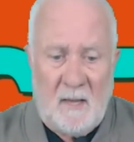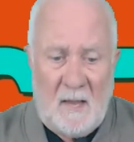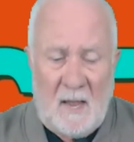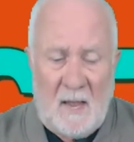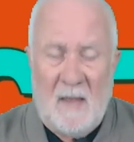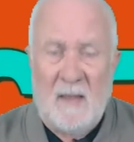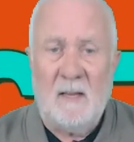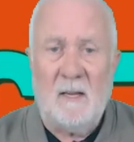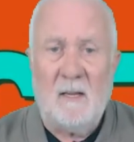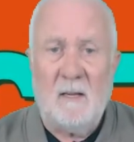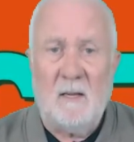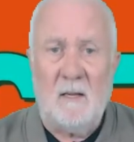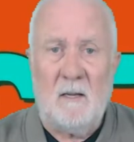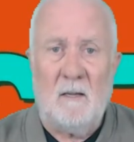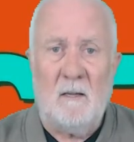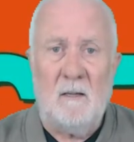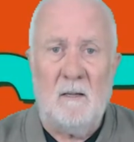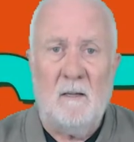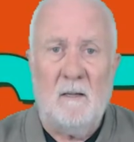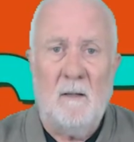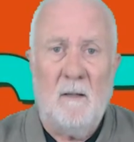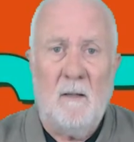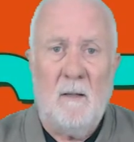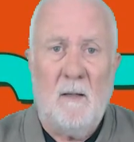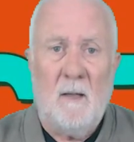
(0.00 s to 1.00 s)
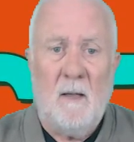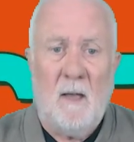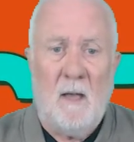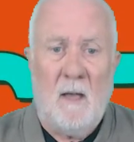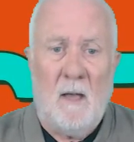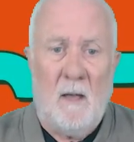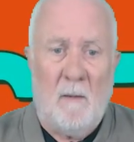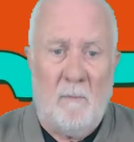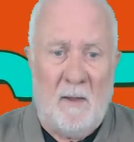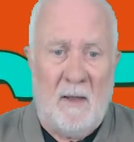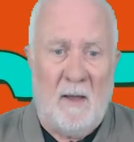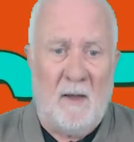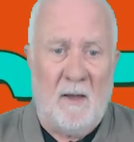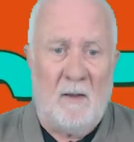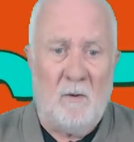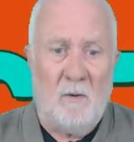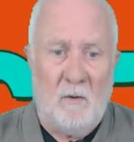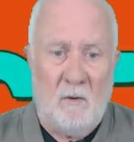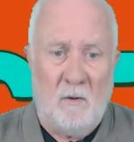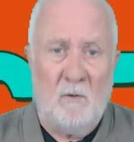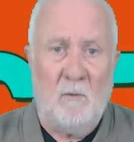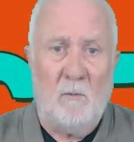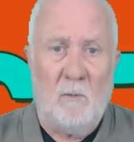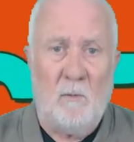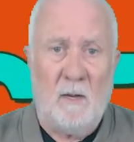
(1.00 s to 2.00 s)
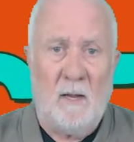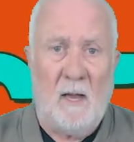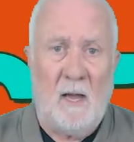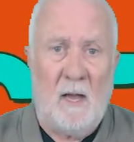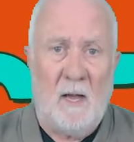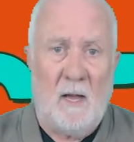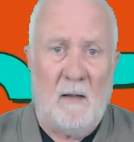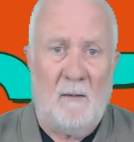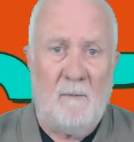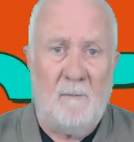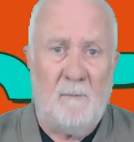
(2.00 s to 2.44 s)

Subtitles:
anger about who we are.